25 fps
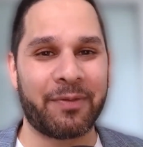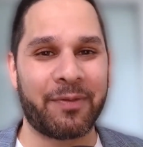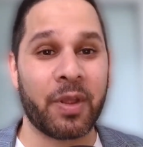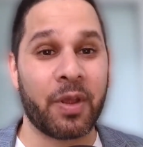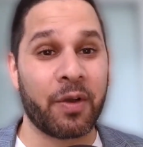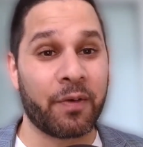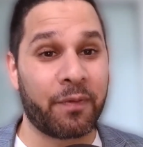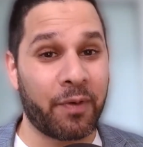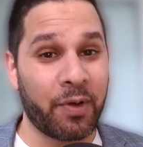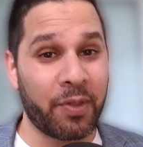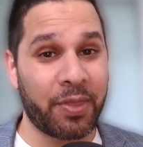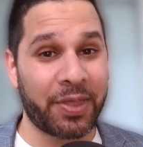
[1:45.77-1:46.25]
For
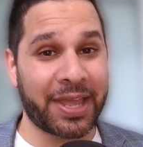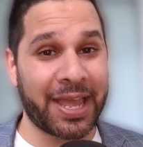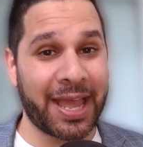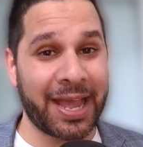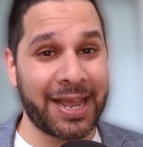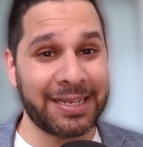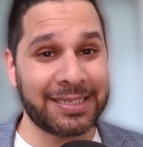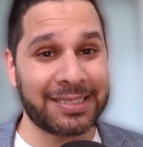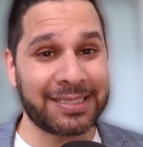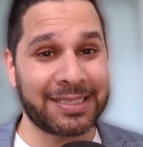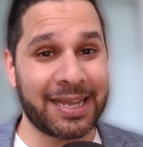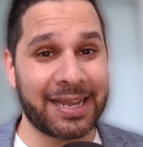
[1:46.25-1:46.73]
the case
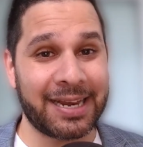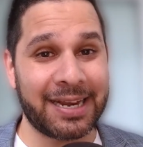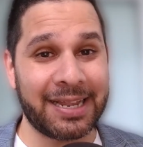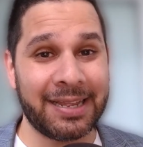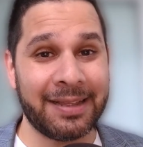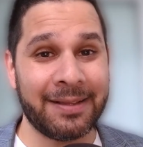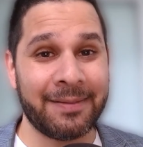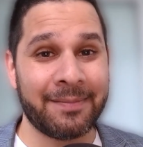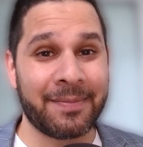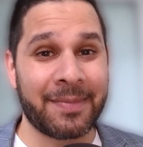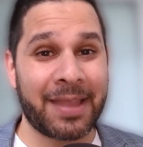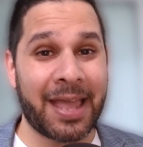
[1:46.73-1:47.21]
study
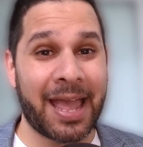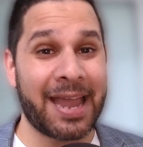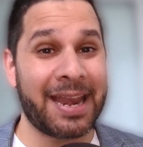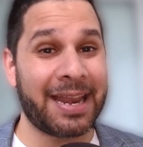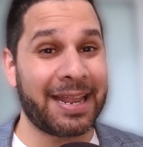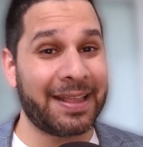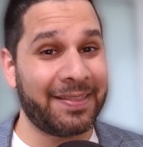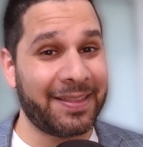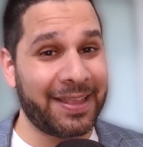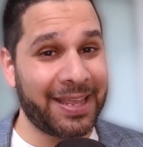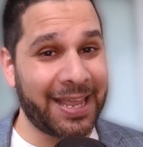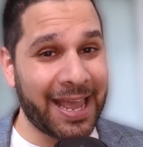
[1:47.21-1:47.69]
and in
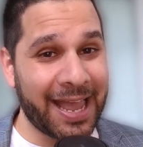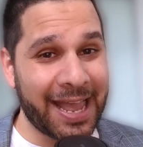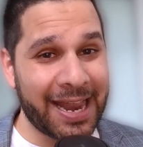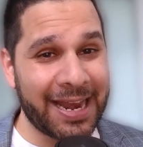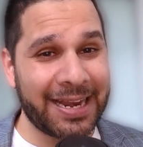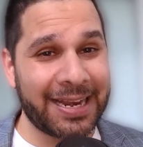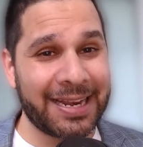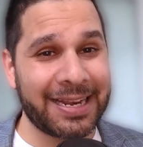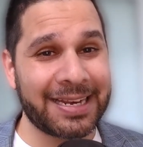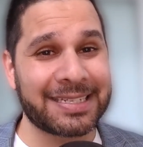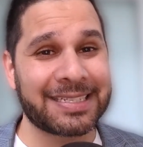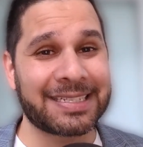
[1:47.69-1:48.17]
the editing
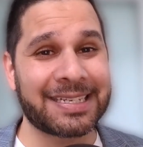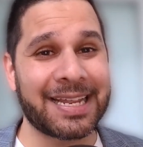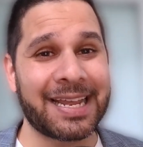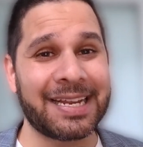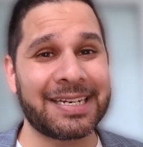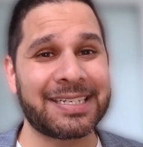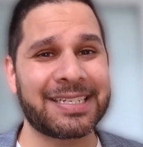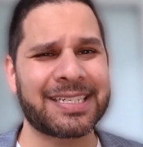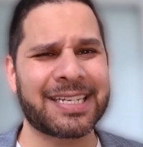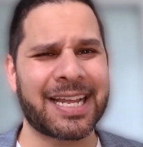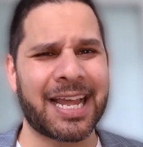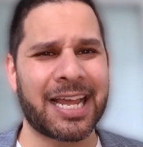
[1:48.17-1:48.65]
stages
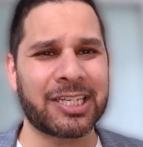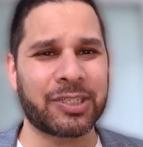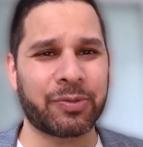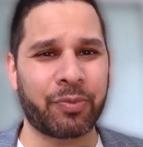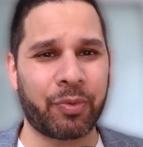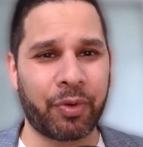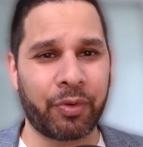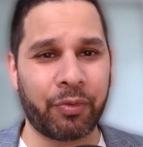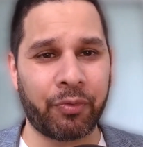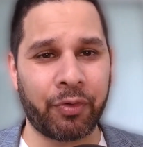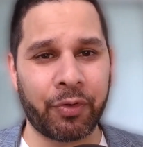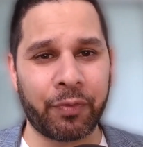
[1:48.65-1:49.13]
as we
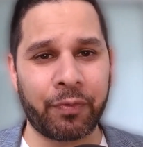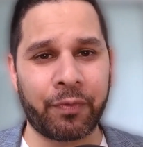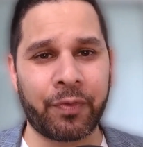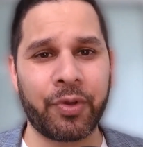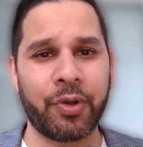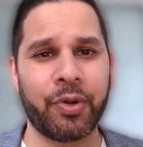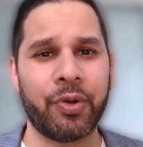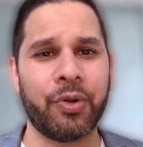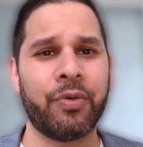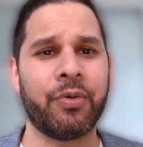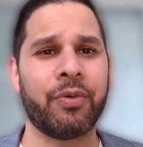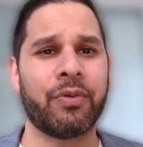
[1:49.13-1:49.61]
review,
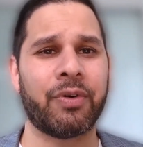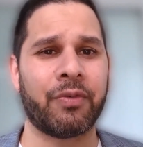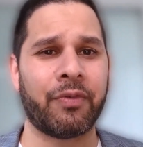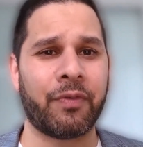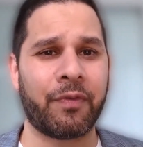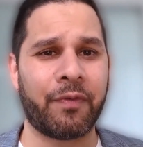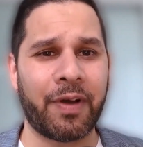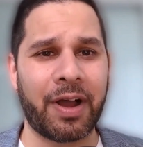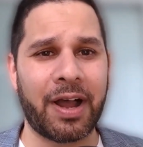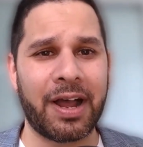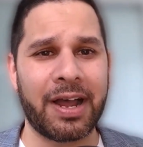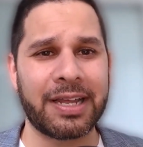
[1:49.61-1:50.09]

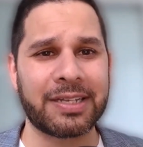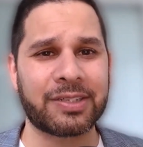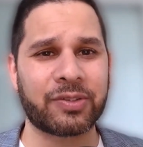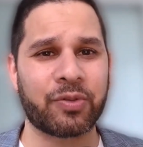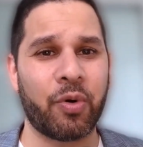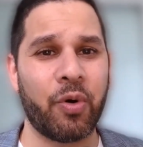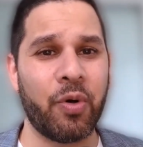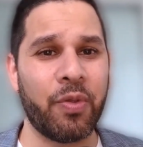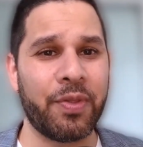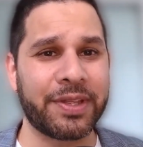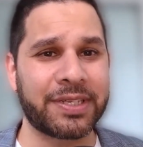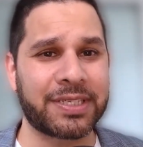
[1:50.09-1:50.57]
revise all
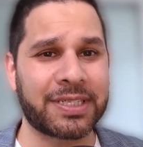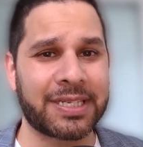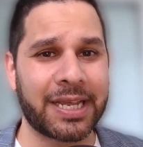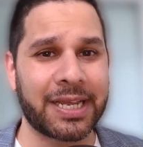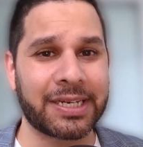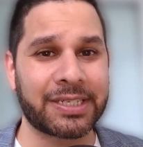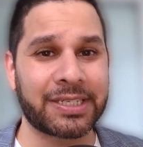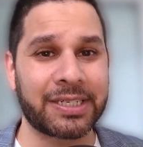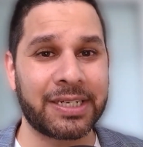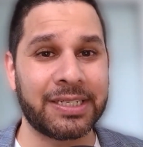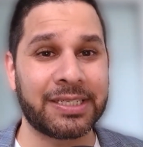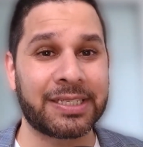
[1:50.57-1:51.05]
the
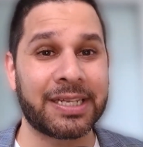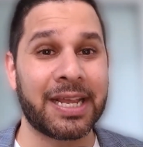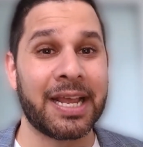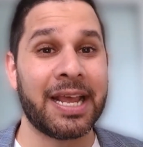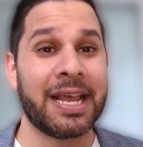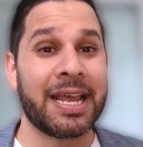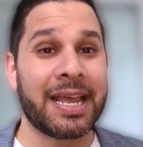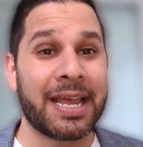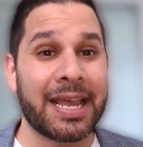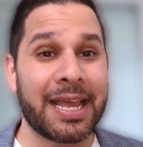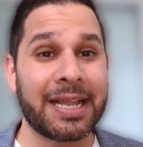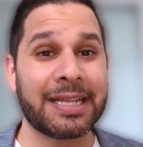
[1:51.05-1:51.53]
sections,
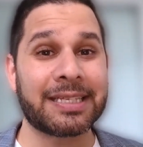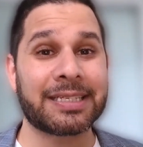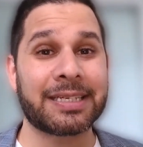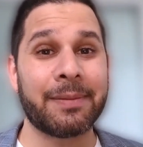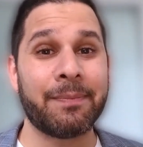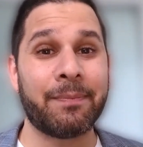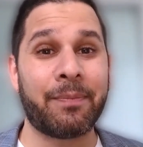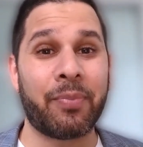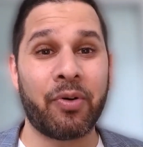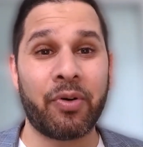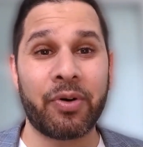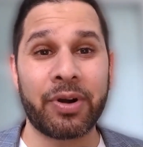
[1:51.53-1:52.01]
it's
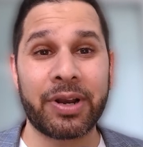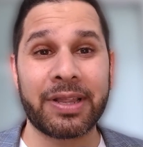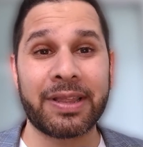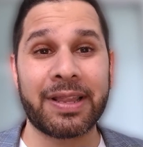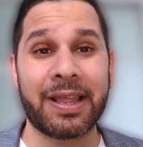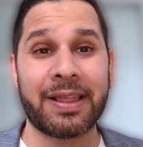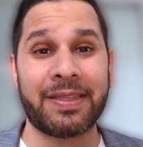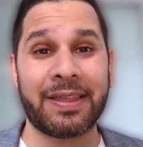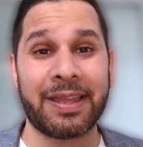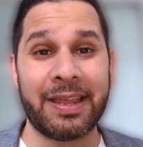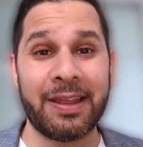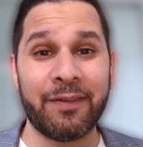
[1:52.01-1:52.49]
important that the
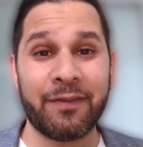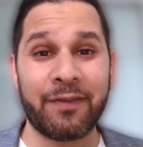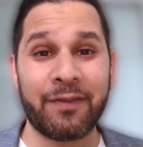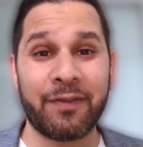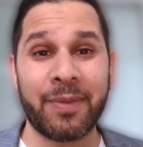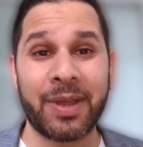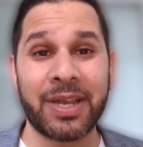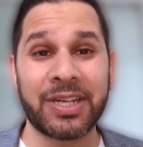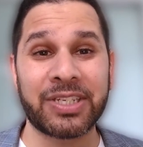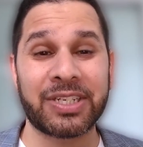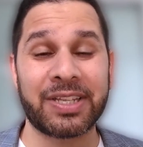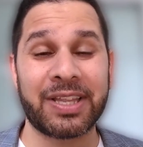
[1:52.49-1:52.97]

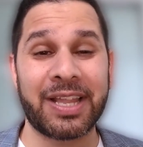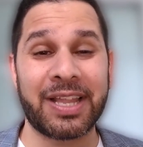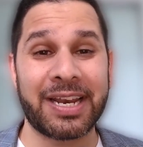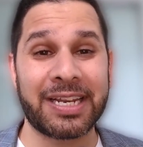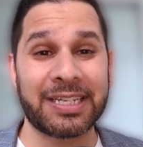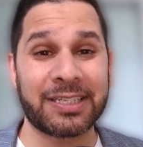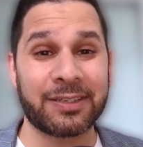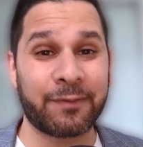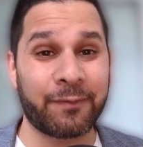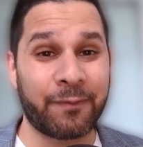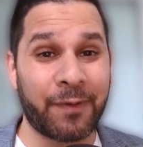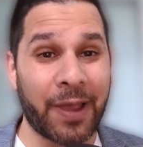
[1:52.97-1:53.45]
information that is
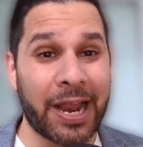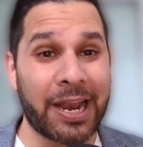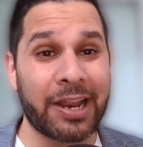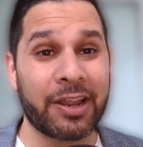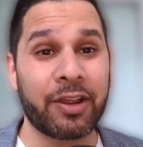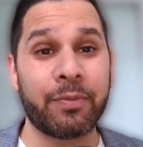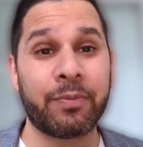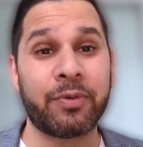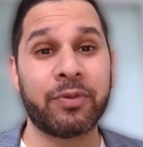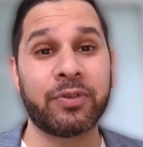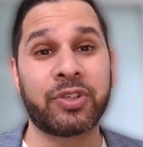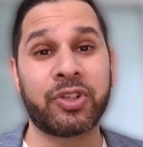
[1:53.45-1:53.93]
valuable
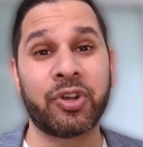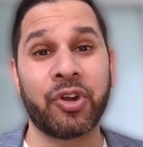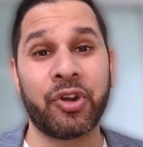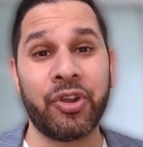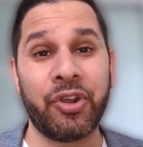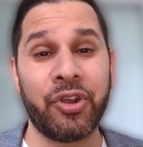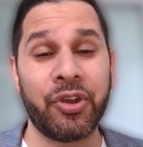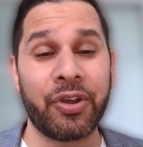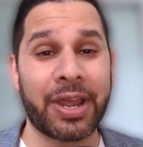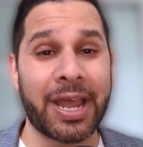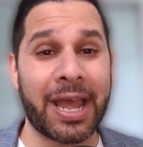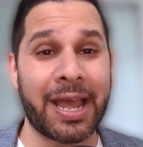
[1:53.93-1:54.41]
to your
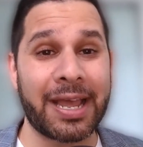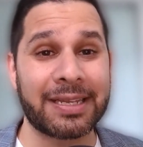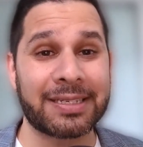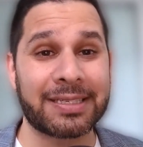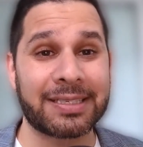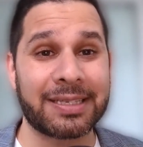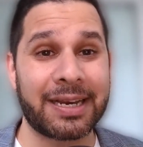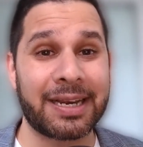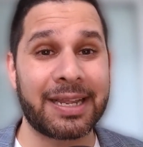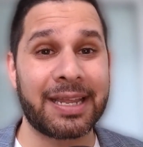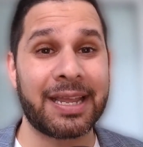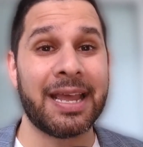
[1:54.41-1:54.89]
case
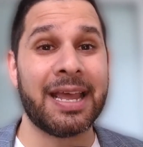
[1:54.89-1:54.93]
study